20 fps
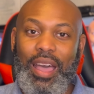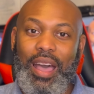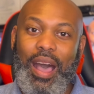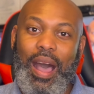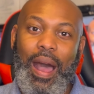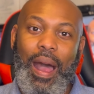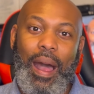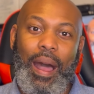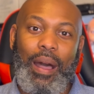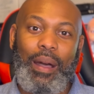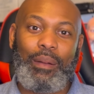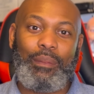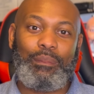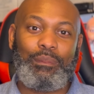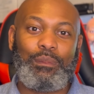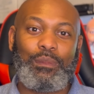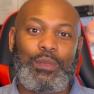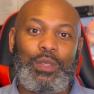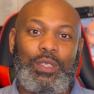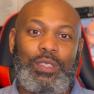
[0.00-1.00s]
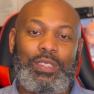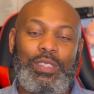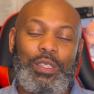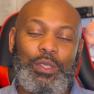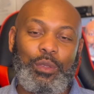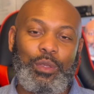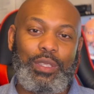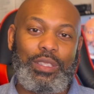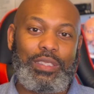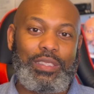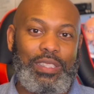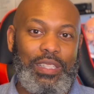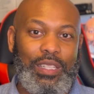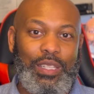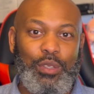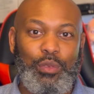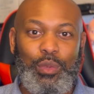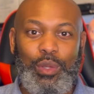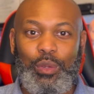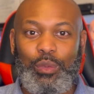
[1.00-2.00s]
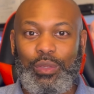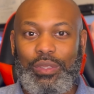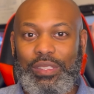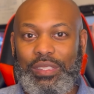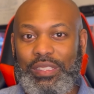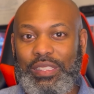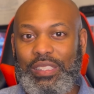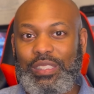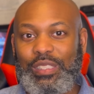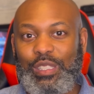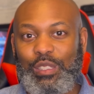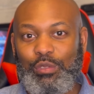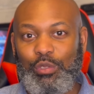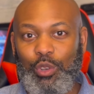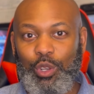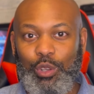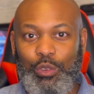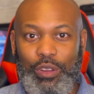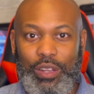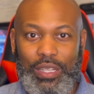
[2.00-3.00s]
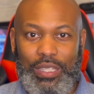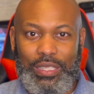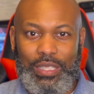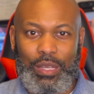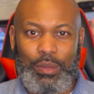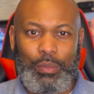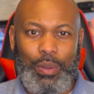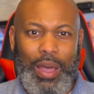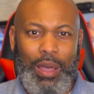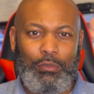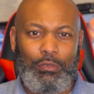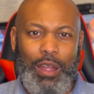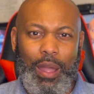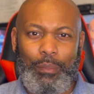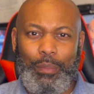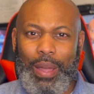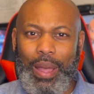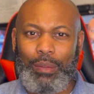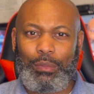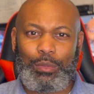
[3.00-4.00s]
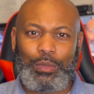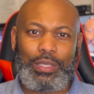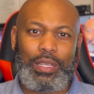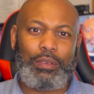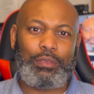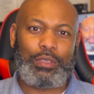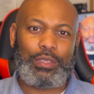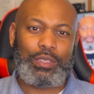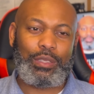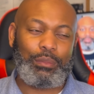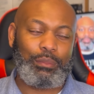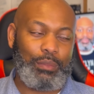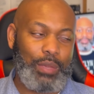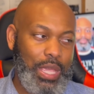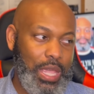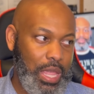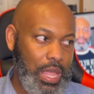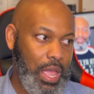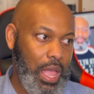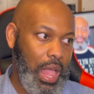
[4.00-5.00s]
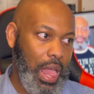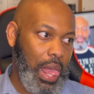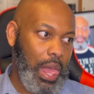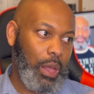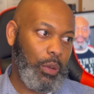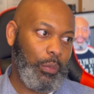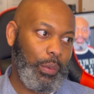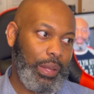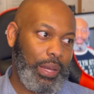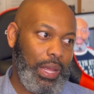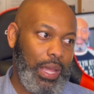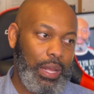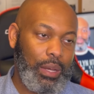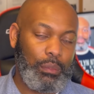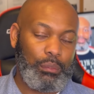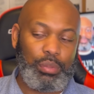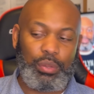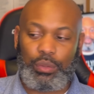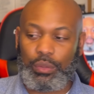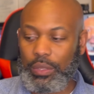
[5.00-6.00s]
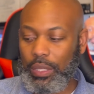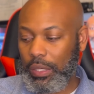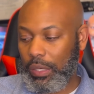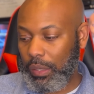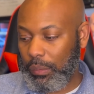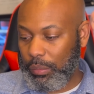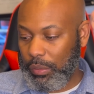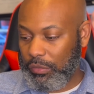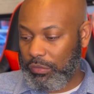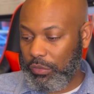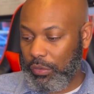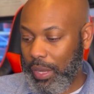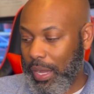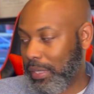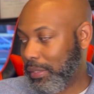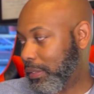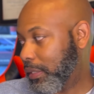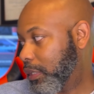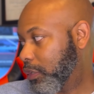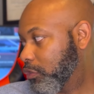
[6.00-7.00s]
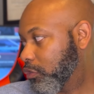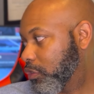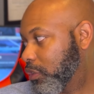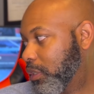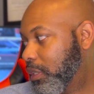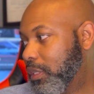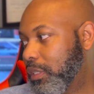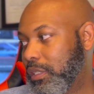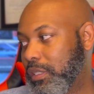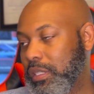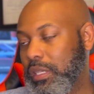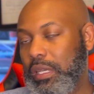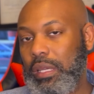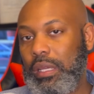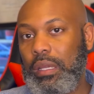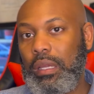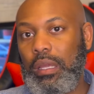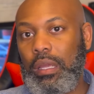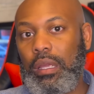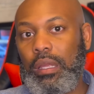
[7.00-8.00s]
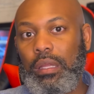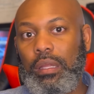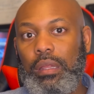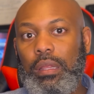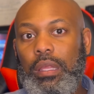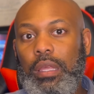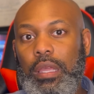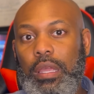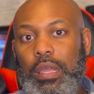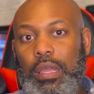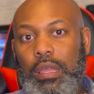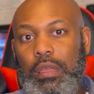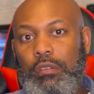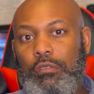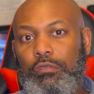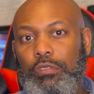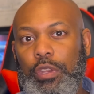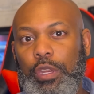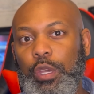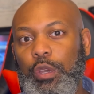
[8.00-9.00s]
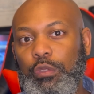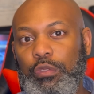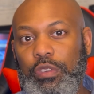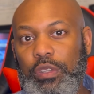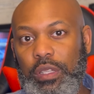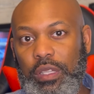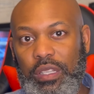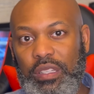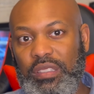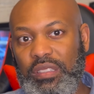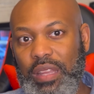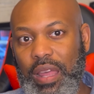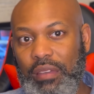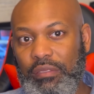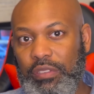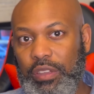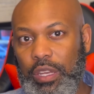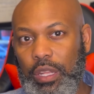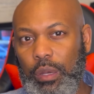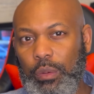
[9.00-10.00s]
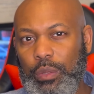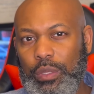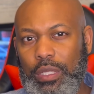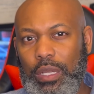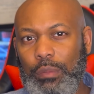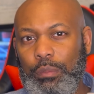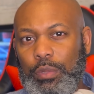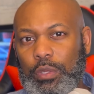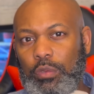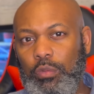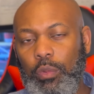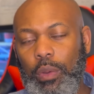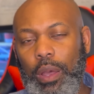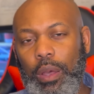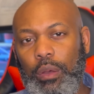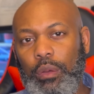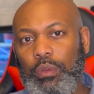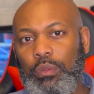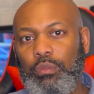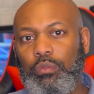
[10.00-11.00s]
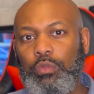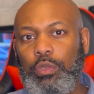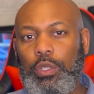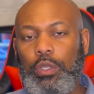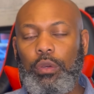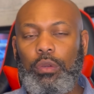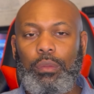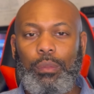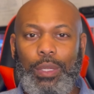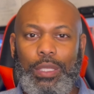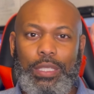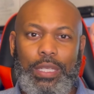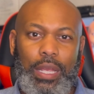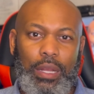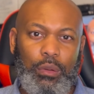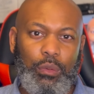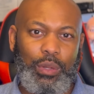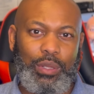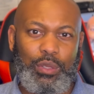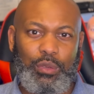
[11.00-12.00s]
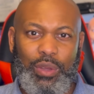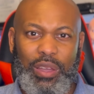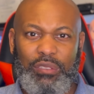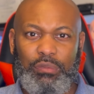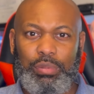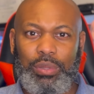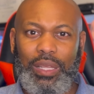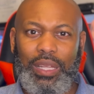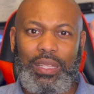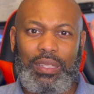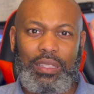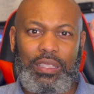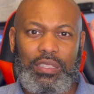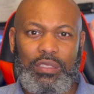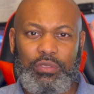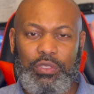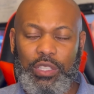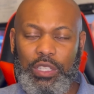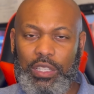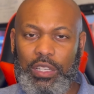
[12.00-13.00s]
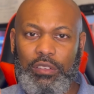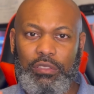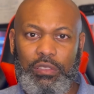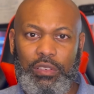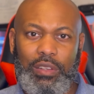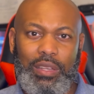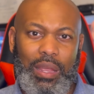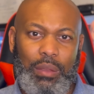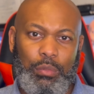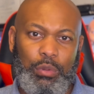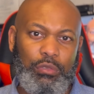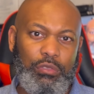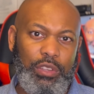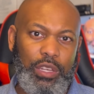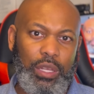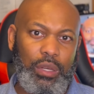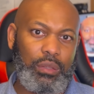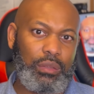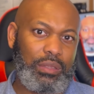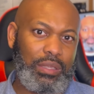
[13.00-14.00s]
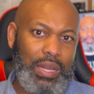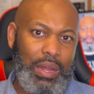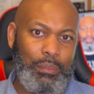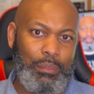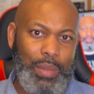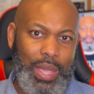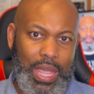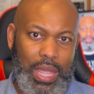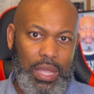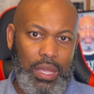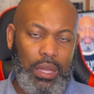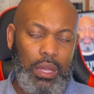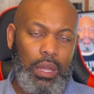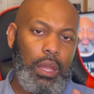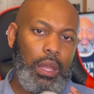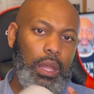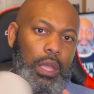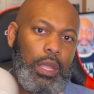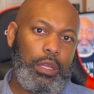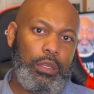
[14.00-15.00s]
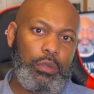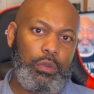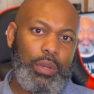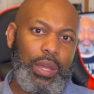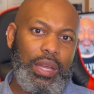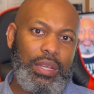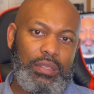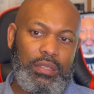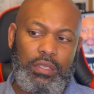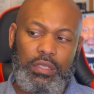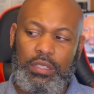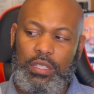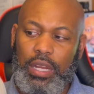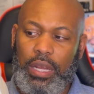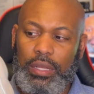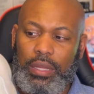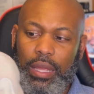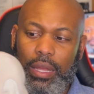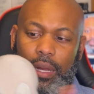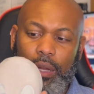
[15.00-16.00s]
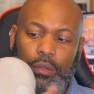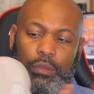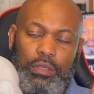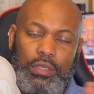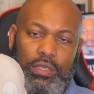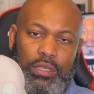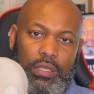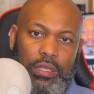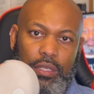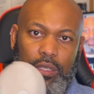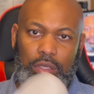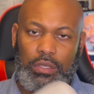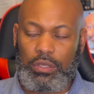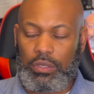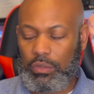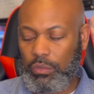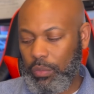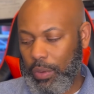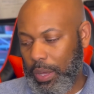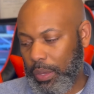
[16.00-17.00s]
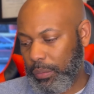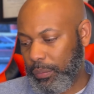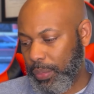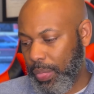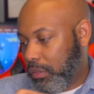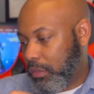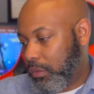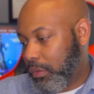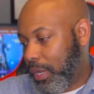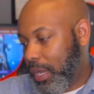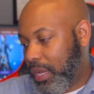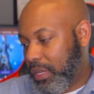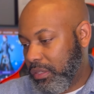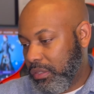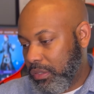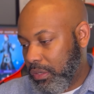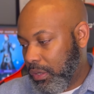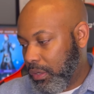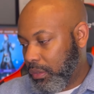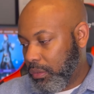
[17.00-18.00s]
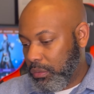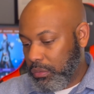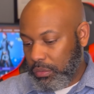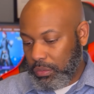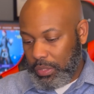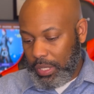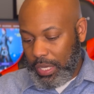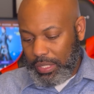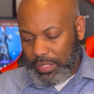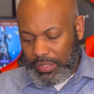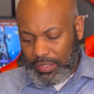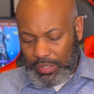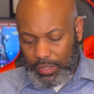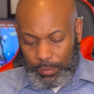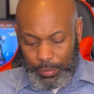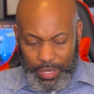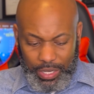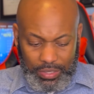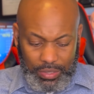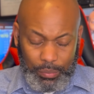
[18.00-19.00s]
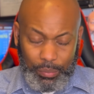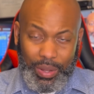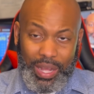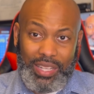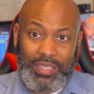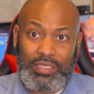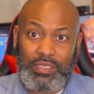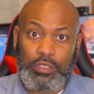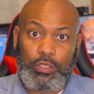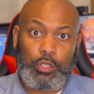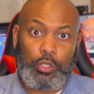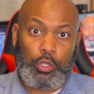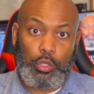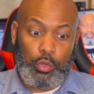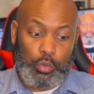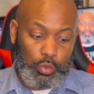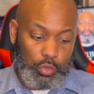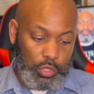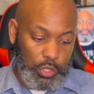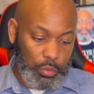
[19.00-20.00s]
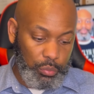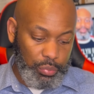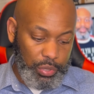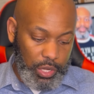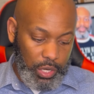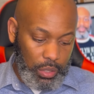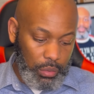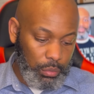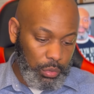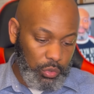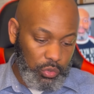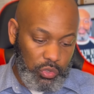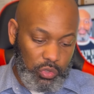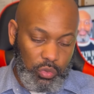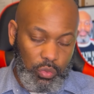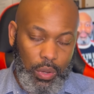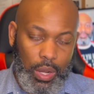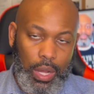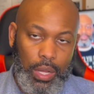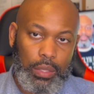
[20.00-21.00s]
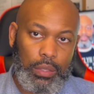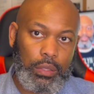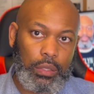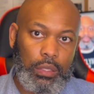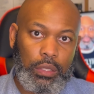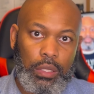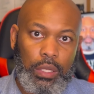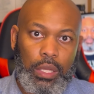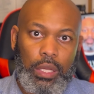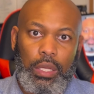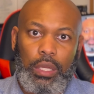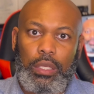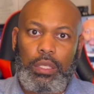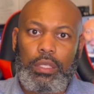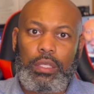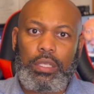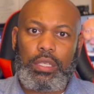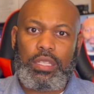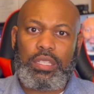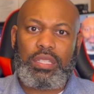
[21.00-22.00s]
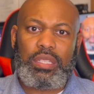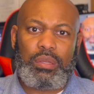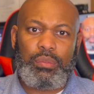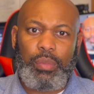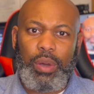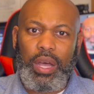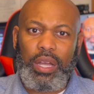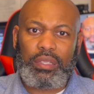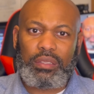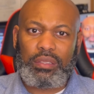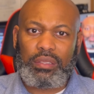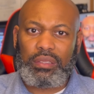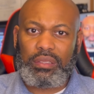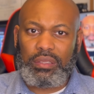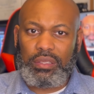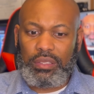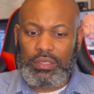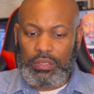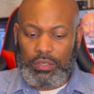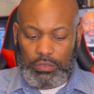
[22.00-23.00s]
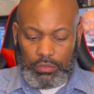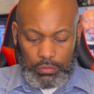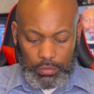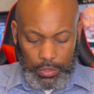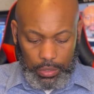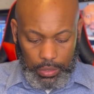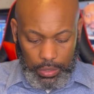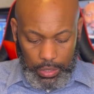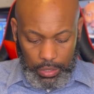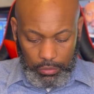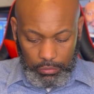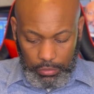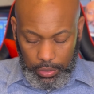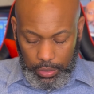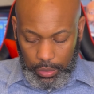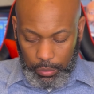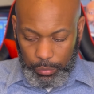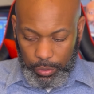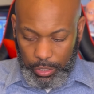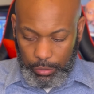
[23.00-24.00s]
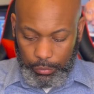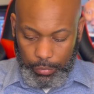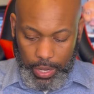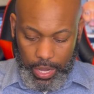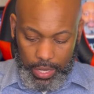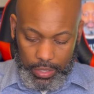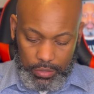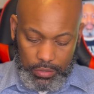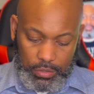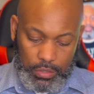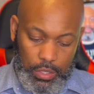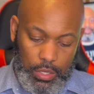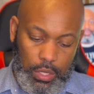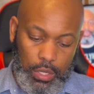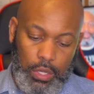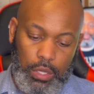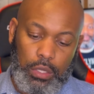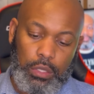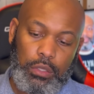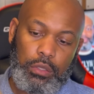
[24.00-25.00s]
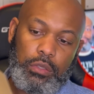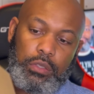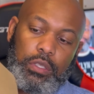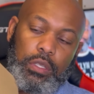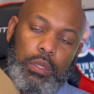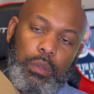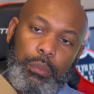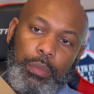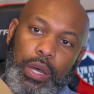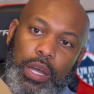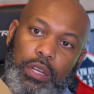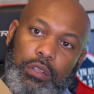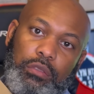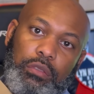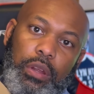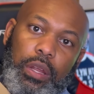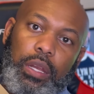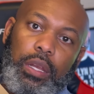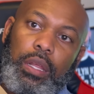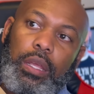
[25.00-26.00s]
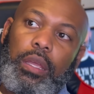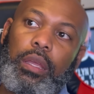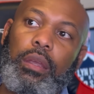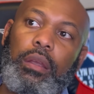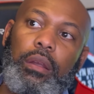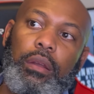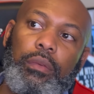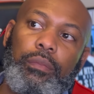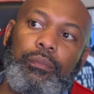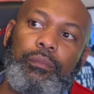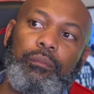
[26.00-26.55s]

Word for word: Um, still continuing with the 64 greatest hip hop rap albums ever to me. I went ahead and pulled that up. If you guys are interested in seeing the video for this, that video is up as well. When you go to my channel, I do have playlists for the different type of videos that I make and you guys can check that out to see this as well. You guys know, you guys have seen the box. The box is huge, comparable to other Yeezy boxes. This is really a really big box. You see the box right here.